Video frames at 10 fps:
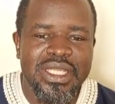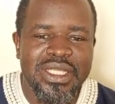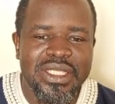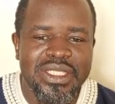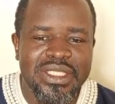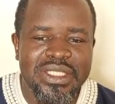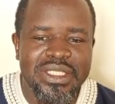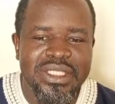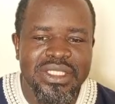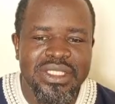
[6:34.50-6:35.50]

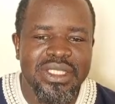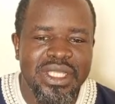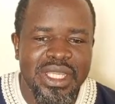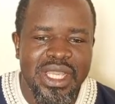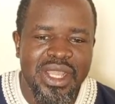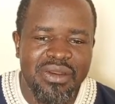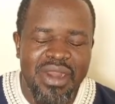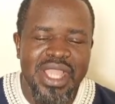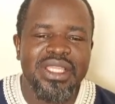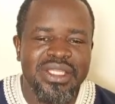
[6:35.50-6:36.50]
is a
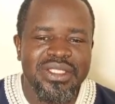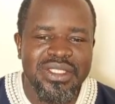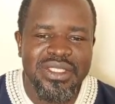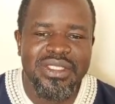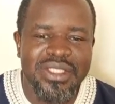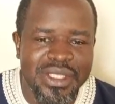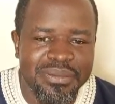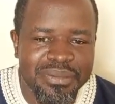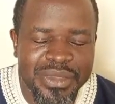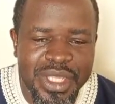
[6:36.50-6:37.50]
ranking system
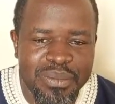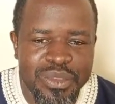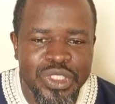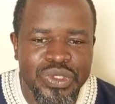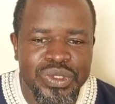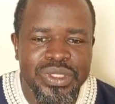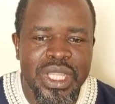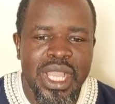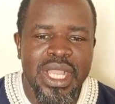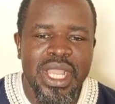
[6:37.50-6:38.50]
that
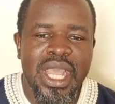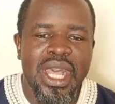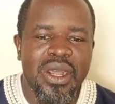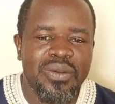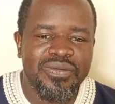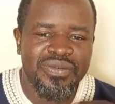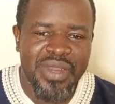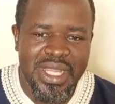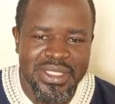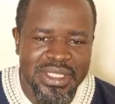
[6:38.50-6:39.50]
measures how
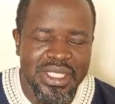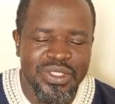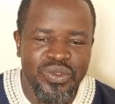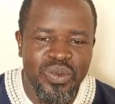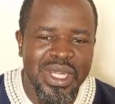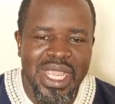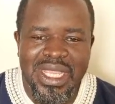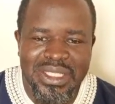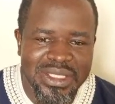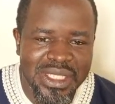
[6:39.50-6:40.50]
fast and to what
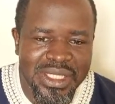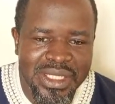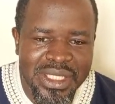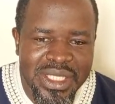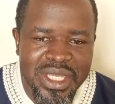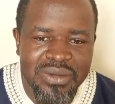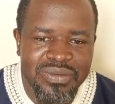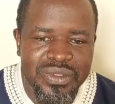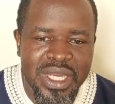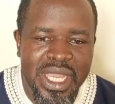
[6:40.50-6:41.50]
extent a
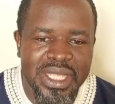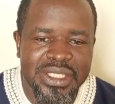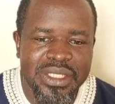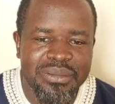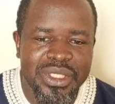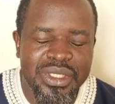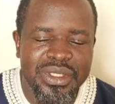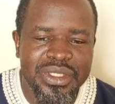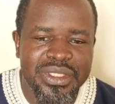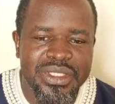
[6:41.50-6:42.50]
food item
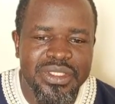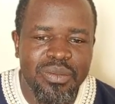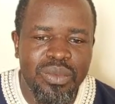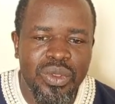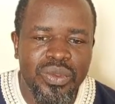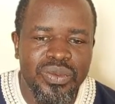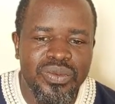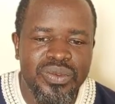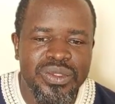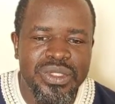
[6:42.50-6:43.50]
increases the blood
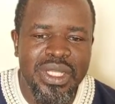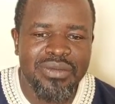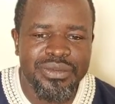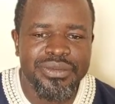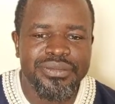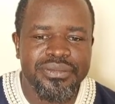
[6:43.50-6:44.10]
glucose level.